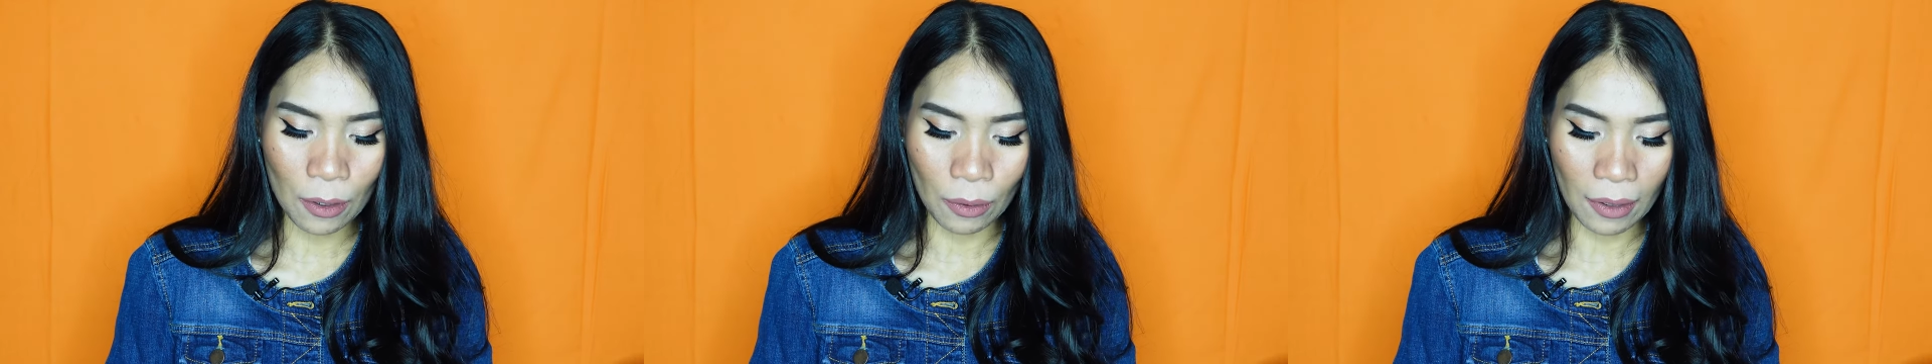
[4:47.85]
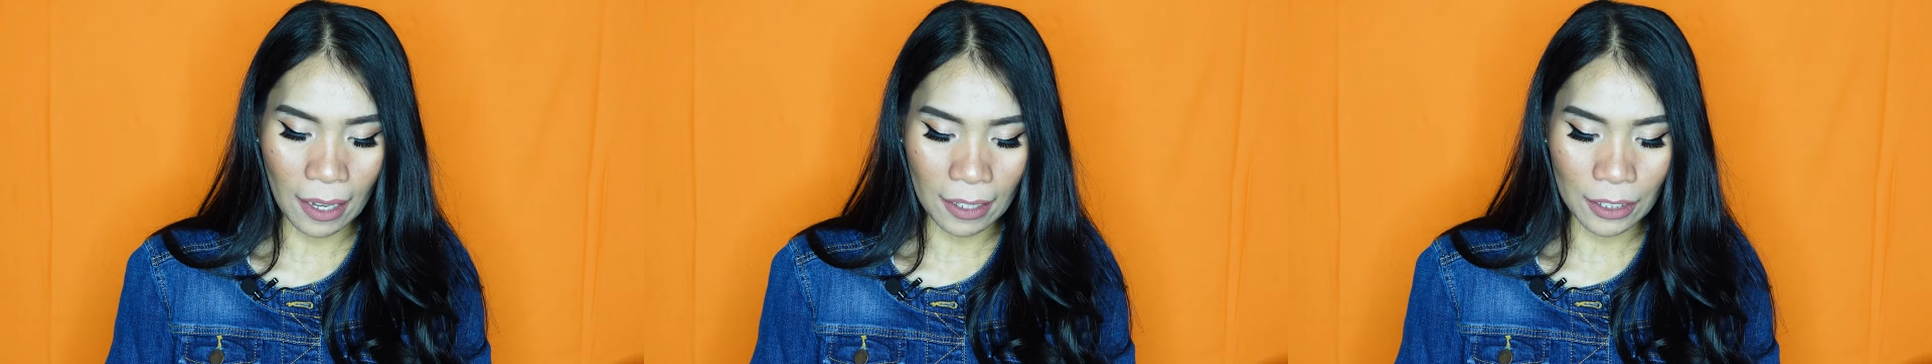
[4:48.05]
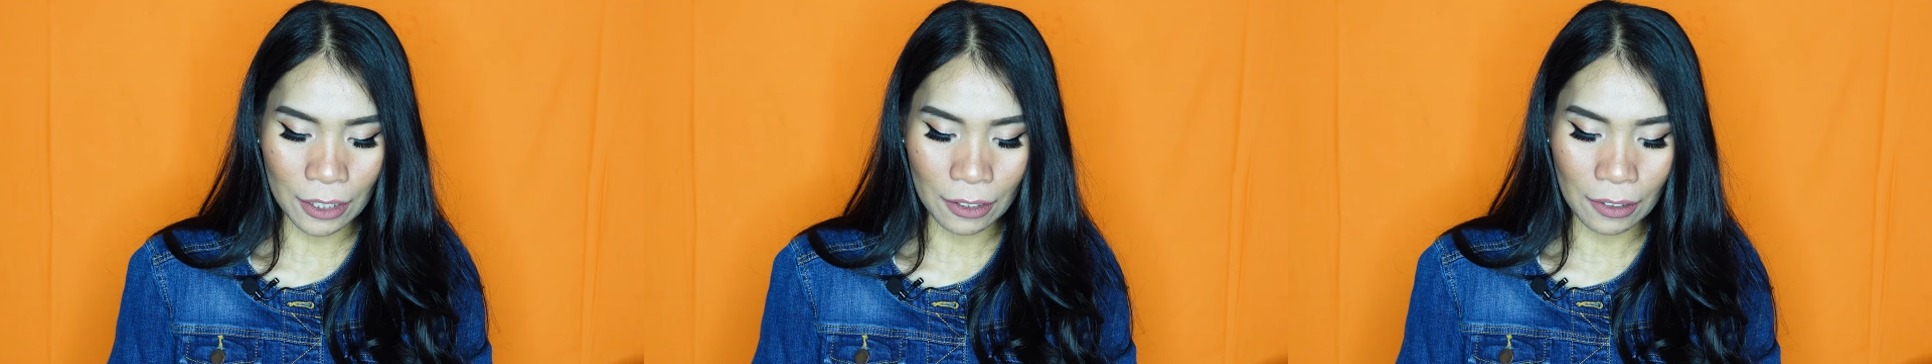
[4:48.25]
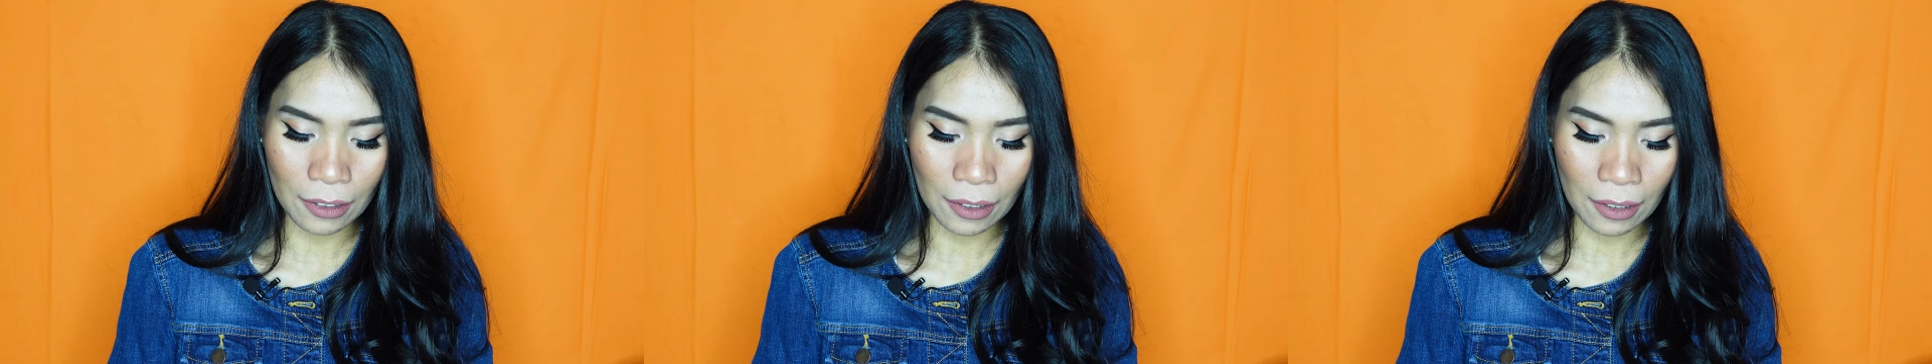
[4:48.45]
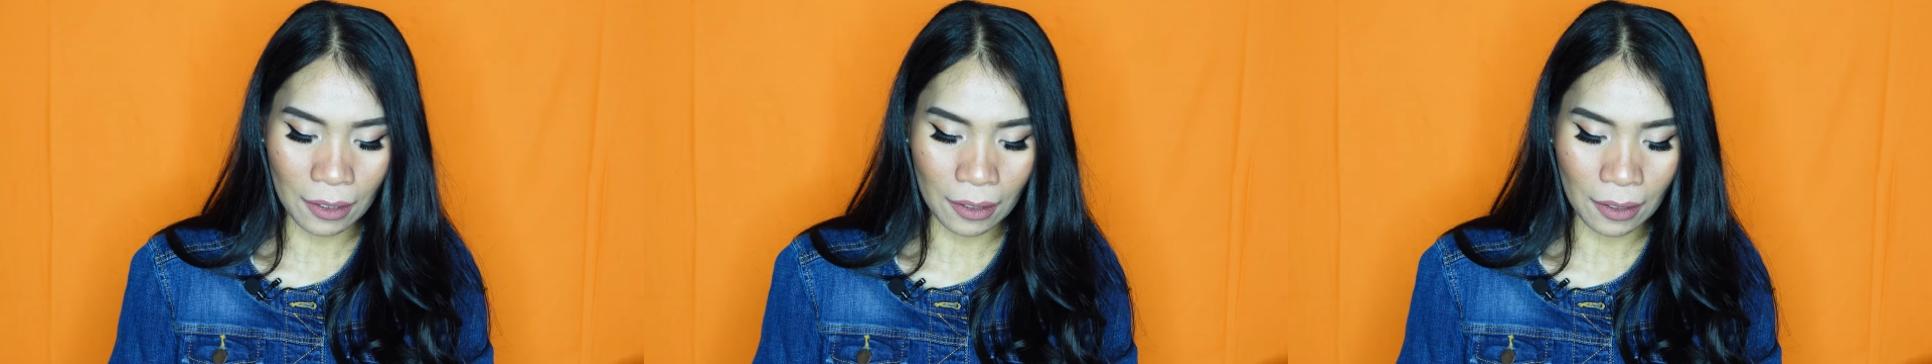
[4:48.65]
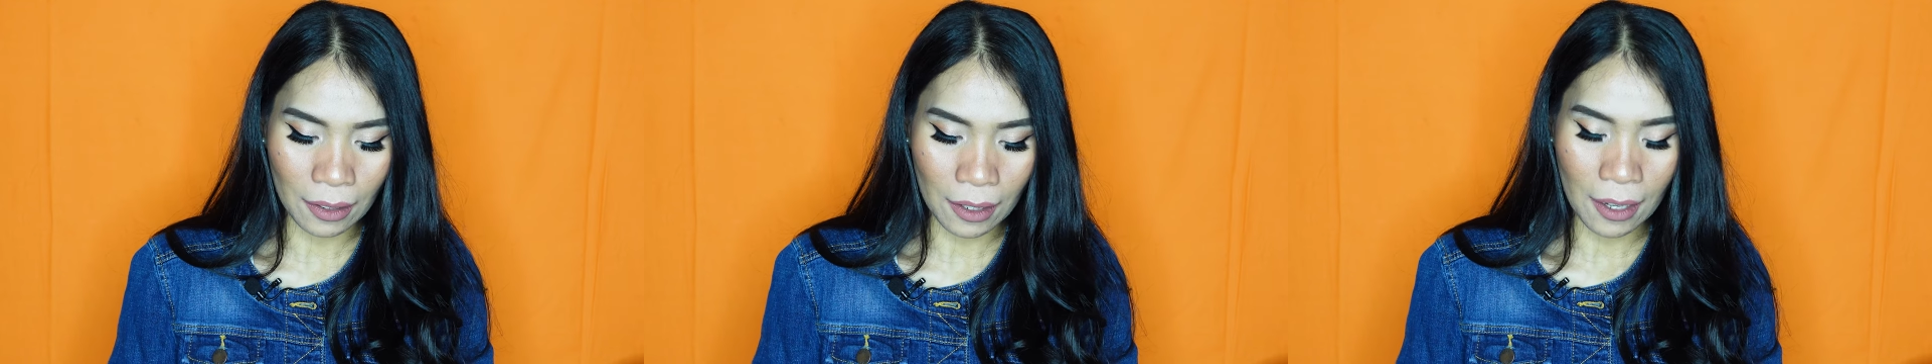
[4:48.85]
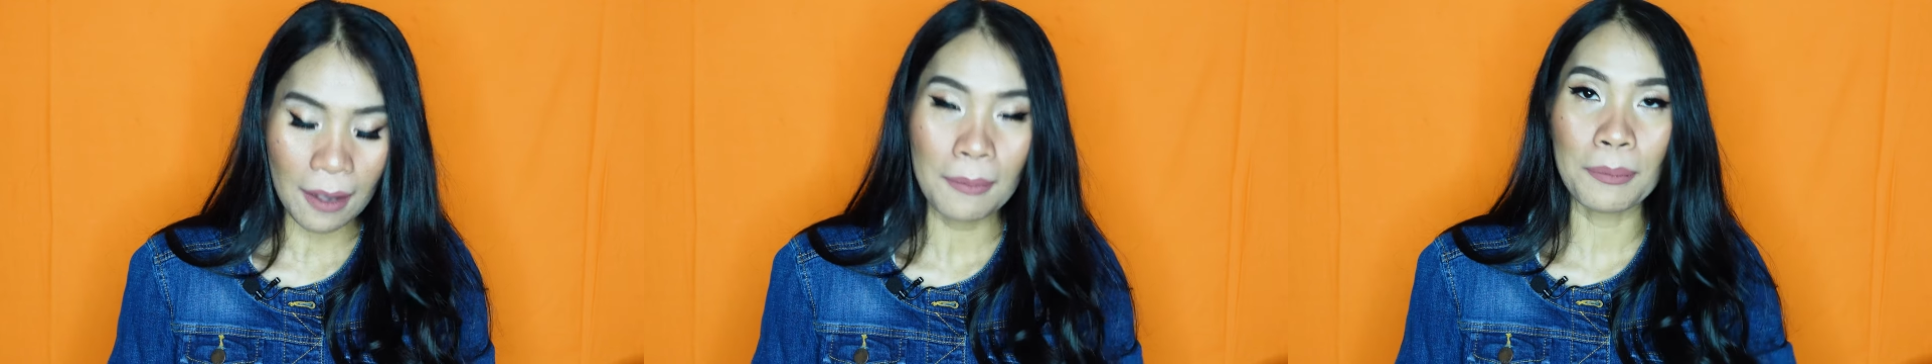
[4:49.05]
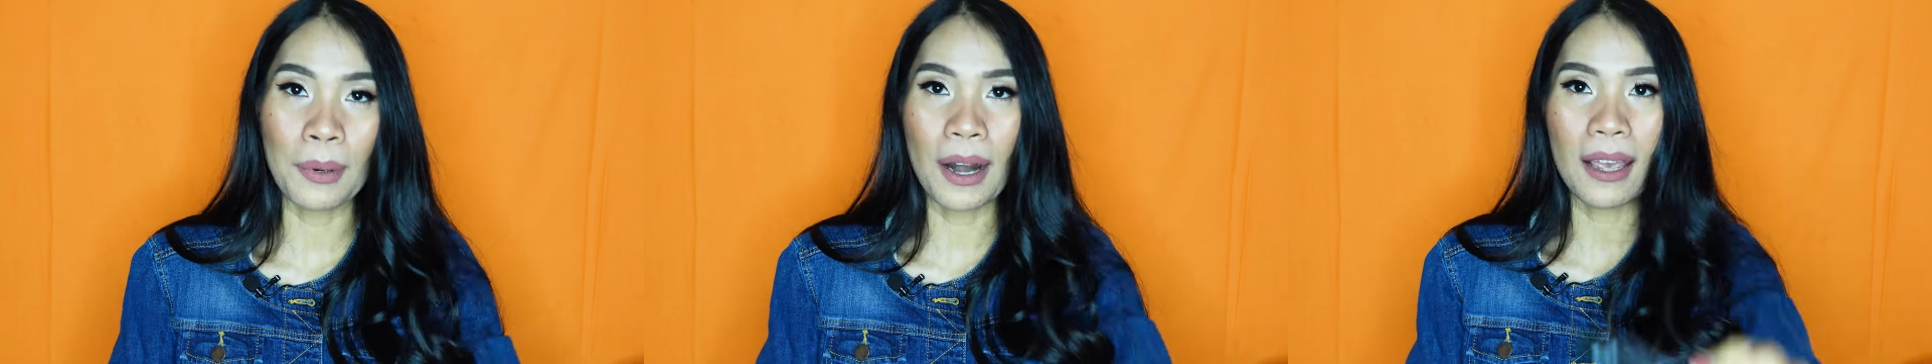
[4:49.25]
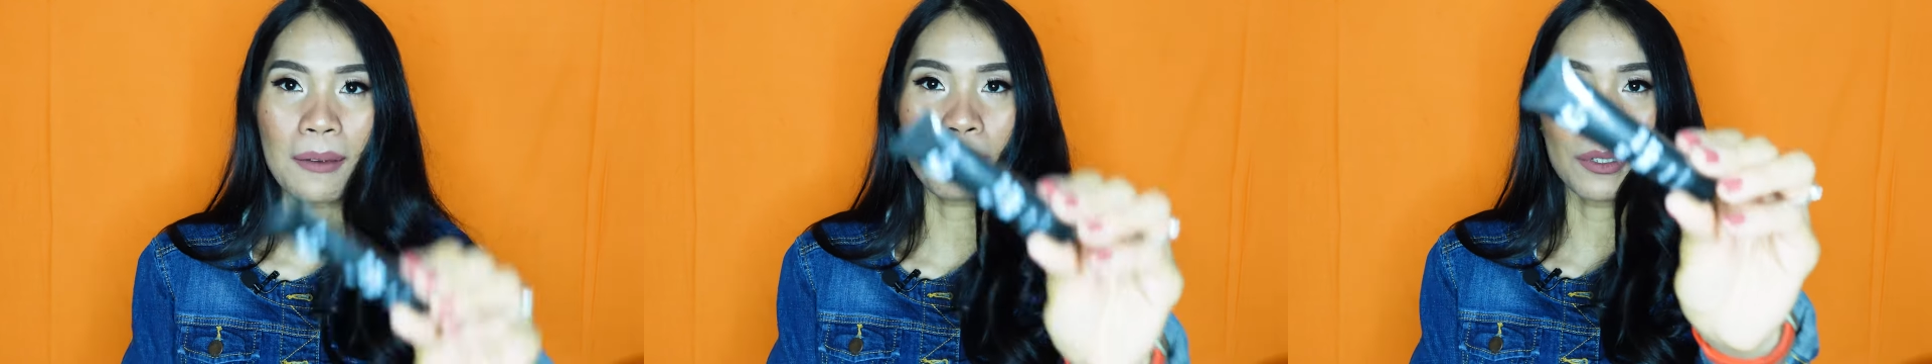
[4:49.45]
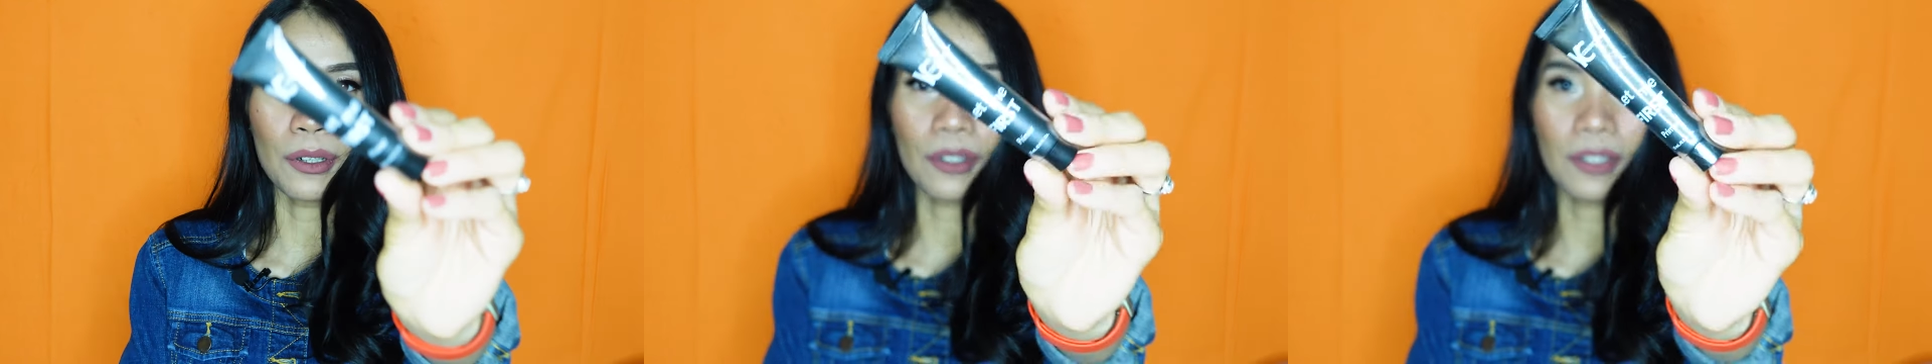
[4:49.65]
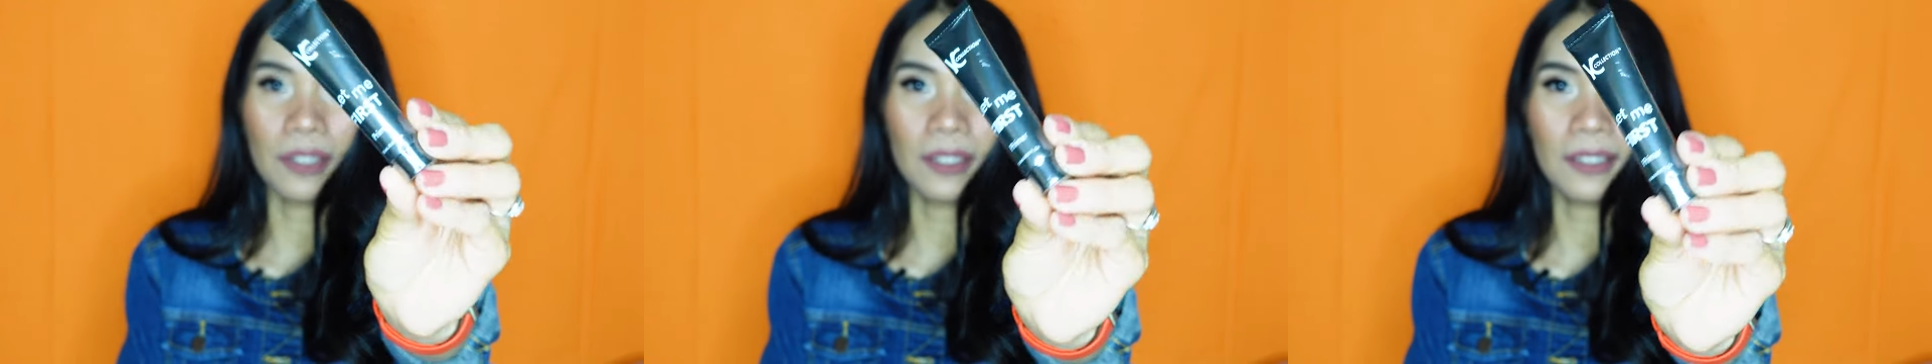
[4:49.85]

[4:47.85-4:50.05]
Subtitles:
collection primer.